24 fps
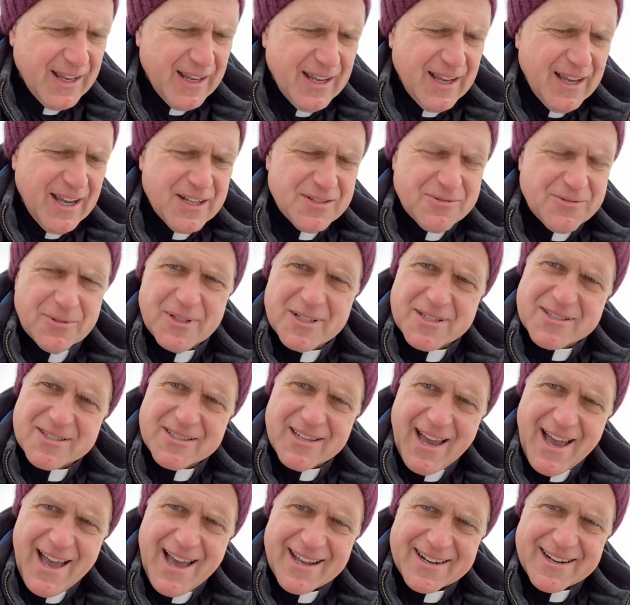it's really
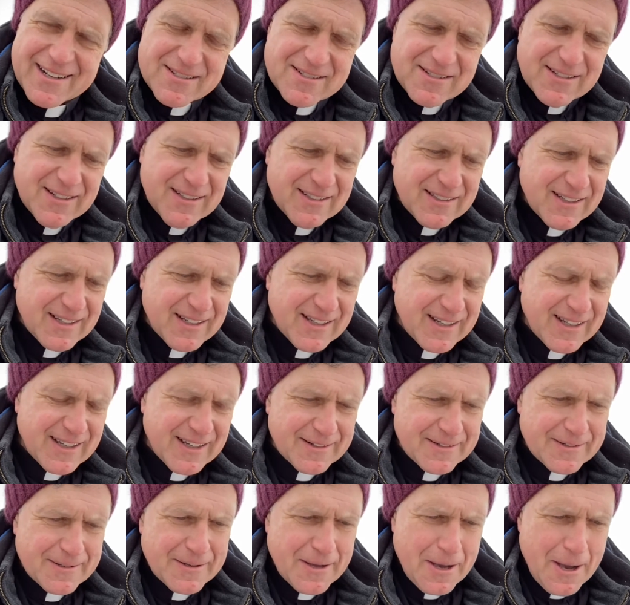sad, isn't it? And